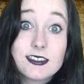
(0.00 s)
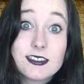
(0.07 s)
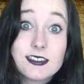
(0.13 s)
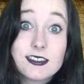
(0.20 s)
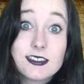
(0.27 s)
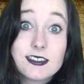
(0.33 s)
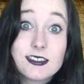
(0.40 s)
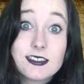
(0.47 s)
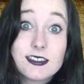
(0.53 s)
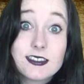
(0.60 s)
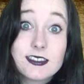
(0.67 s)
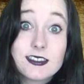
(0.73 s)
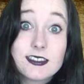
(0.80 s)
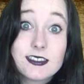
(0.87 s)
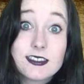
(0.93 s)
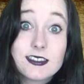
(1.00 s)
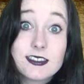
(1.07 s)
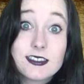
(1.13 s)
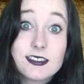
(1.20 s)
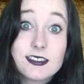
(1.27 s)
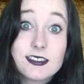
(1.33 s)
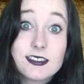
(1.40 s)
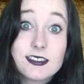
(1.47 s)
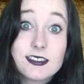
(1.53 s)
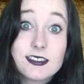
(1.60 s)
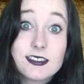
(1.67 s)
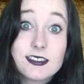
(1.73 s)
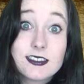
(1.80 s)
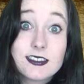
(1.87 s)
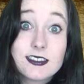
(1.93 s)

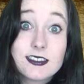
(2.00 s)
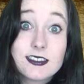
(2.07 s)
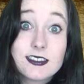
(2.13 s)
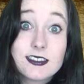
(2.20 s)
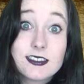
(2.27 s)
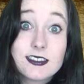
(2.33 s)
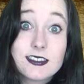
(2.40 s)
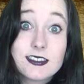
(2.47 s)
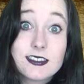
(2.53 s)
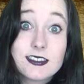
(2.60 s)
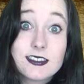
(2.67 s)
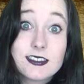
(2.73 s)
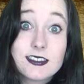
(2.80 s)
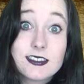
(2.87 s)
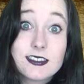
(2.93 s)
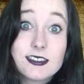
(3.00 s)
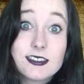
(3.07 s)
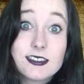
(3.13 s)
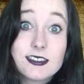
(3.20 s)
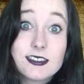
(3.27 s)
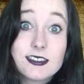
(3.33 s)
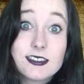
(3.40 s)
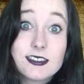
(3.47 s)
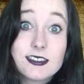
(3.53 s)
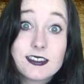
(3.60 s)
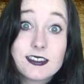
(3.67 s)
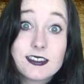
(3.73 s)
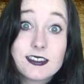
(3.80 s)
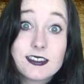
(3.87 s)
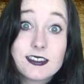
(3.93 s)

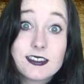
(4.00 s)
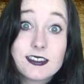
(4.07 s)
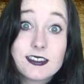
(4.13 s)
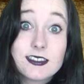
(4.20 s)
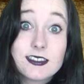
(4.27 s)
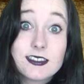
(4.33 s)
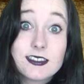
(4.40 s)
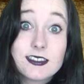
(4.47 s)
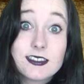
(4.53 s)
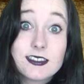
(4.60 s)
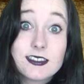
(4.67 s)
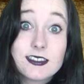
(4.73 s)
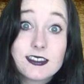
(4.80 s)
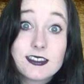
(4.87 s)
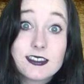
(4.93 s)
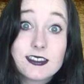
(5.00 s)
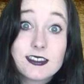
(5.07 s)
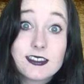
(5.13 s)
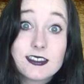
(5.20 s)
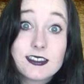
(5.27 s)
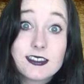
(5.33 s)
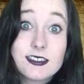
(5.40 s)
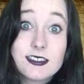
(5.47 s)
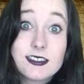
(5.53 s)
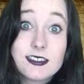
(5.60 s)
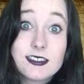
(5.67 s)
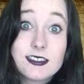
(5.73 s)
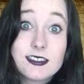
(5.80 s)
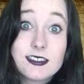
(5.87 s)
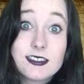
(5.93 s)

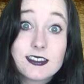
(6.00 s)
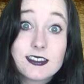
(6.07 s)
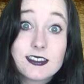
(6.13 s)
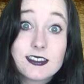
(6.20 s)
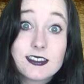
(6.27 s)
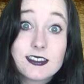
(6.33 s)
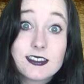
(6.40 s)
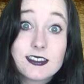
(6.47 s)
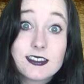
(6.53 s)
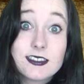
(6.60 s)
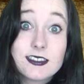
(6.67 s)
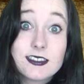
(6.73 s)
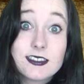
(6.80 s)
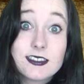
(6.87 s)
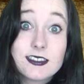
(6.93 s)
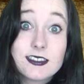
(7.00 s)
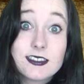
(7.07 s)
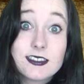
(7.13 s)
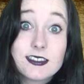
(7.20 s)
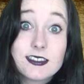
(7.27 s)
The face doesn't move, so there is nothing to read.